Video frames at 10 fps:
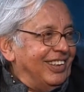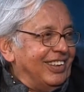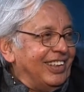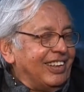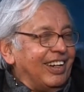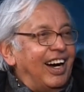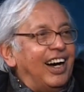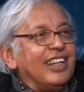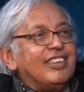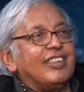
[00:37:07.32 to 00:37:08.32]
that
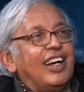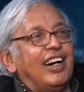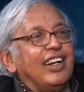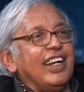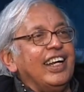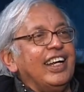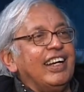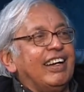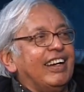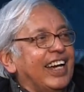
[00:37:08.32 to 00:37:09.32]
arts are a
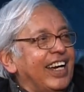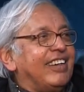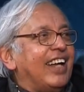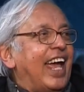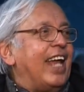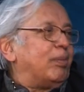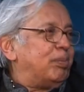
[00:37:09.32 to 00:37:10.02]
great help